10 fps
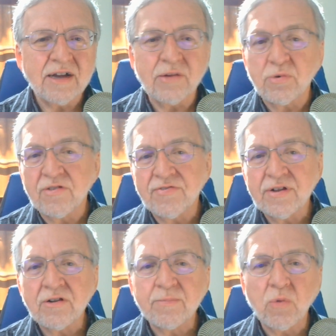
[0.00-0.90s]
I was
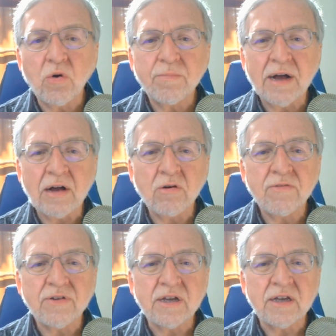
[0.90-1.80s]
filled more
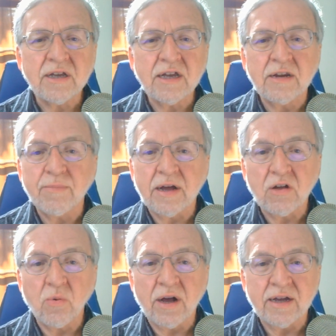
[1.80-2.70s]
powerfully in my
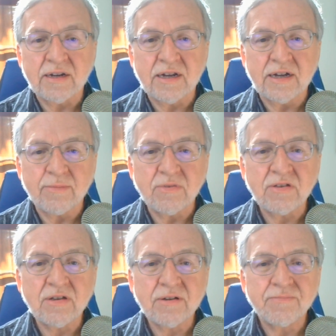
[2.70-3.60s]
quiet
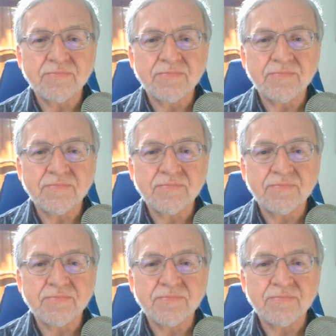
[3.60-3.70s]
times.